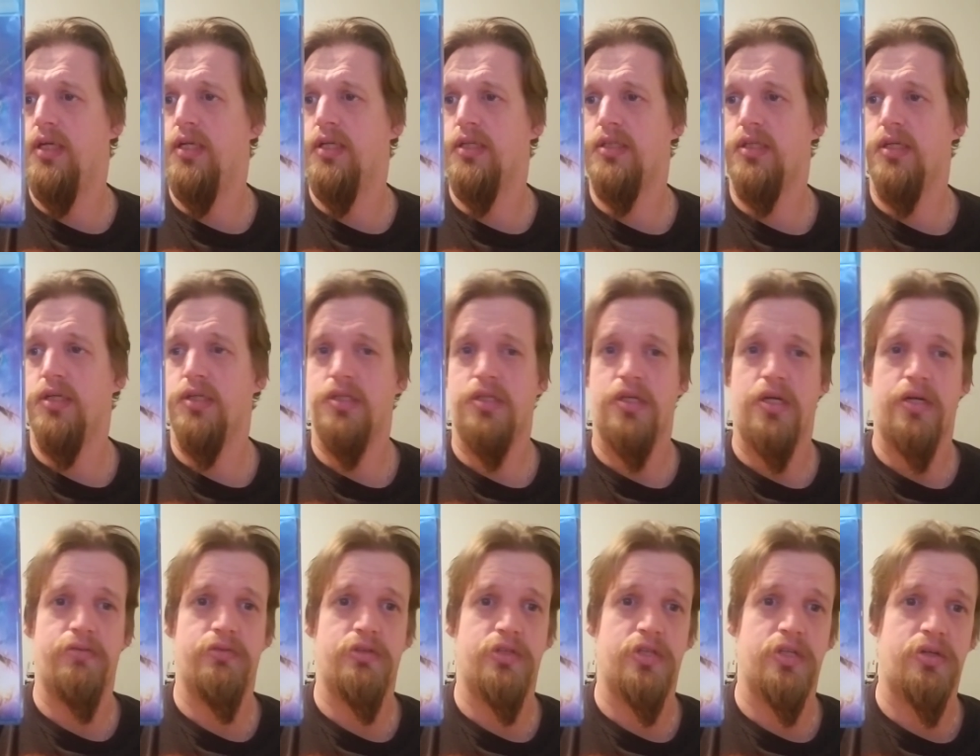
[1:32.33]
It stars
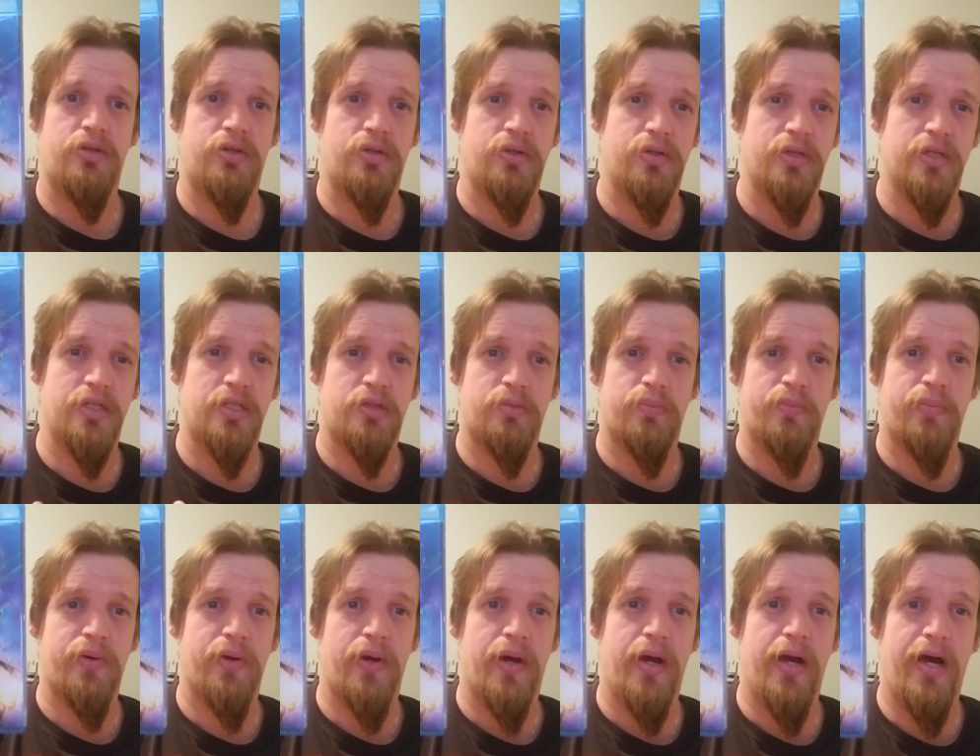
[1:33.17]
obviously Chris
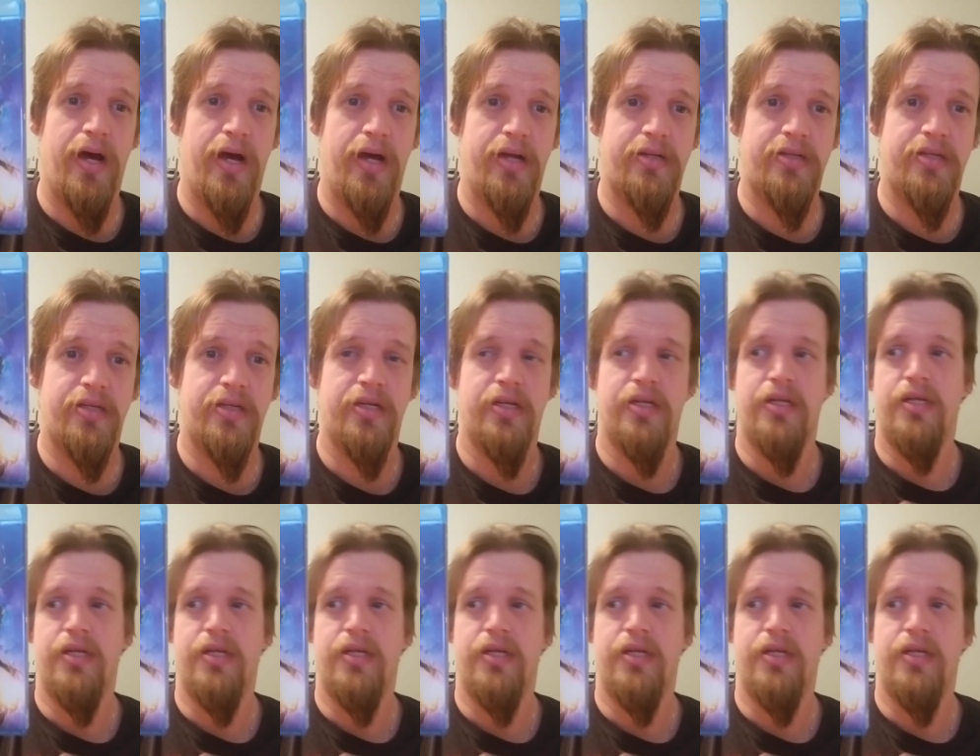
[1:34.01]
Pratt,